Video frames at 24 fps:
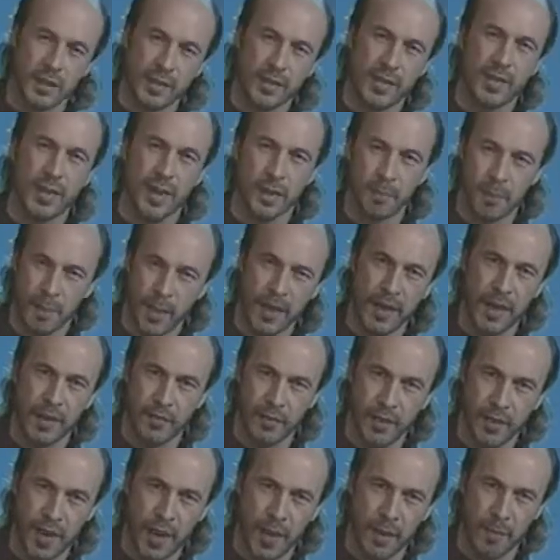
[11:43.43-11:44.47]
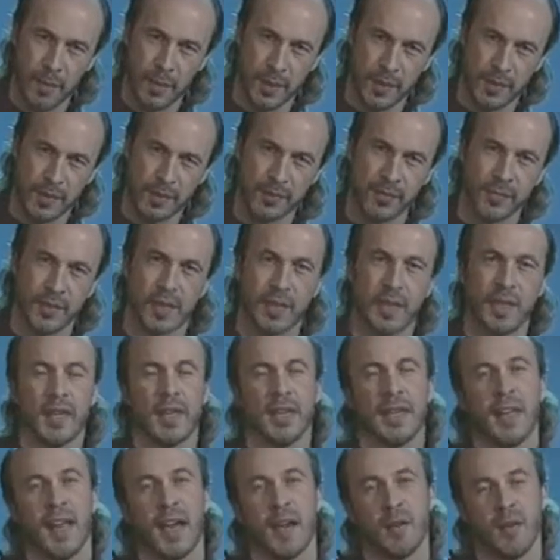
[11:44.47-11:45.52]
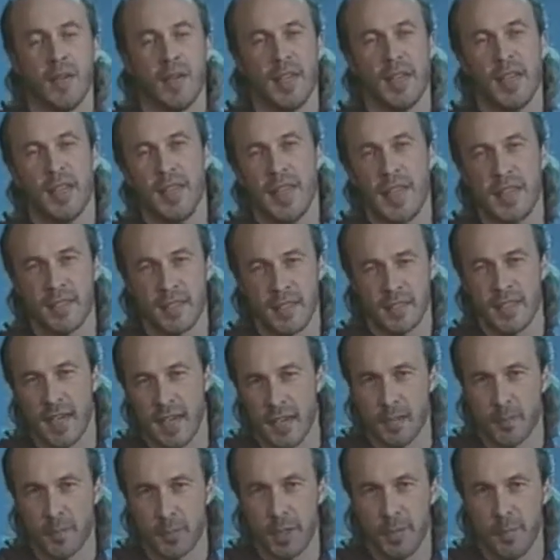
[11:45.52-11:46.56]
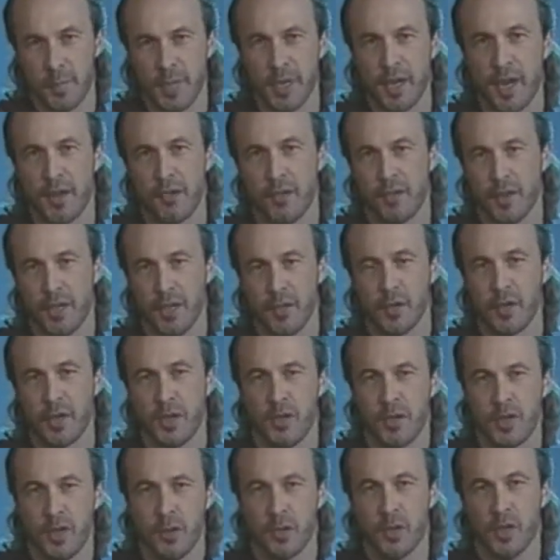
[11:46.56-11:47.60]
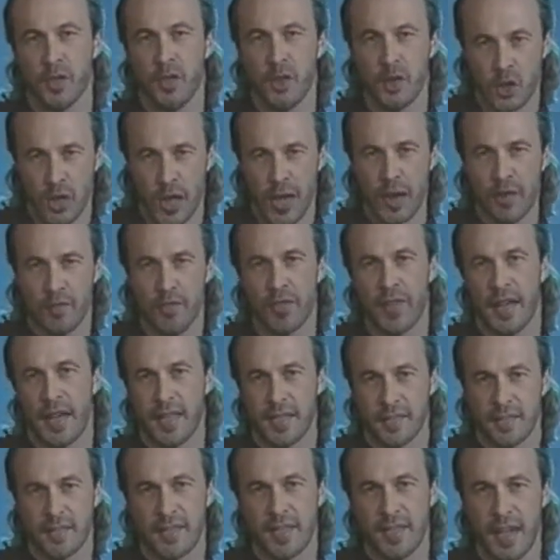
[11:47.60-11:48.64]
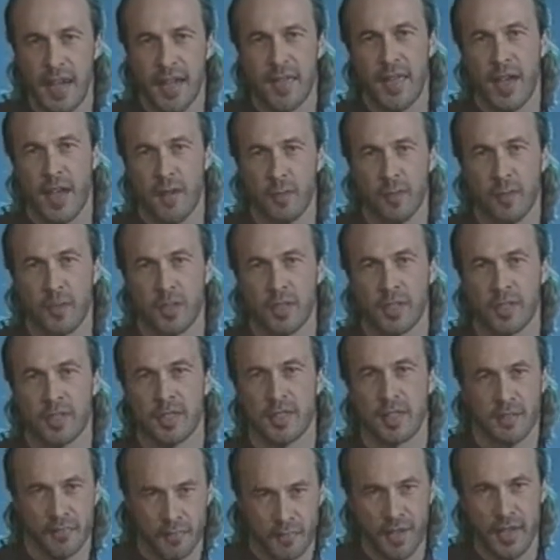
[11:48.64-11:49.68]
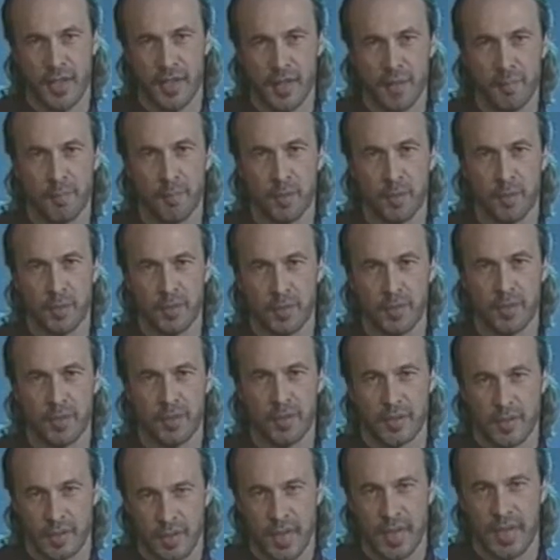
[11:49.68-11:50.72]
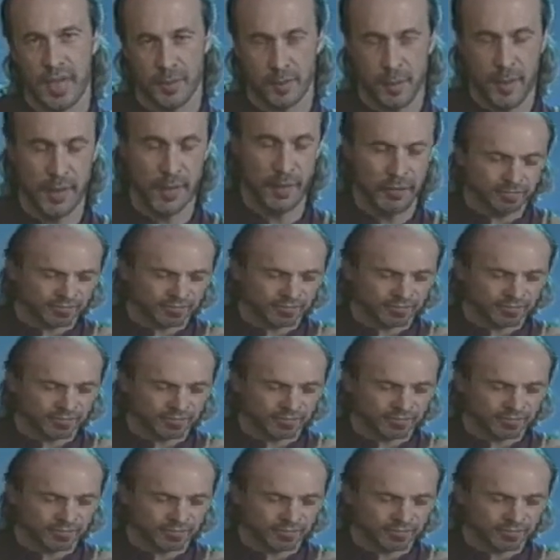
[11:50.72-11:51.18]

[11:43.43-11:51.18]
see that I'm playing every downbeat. Now, in the exercise we're going to be covering, you can look out for that and see how that works. It's a fairly important aspect of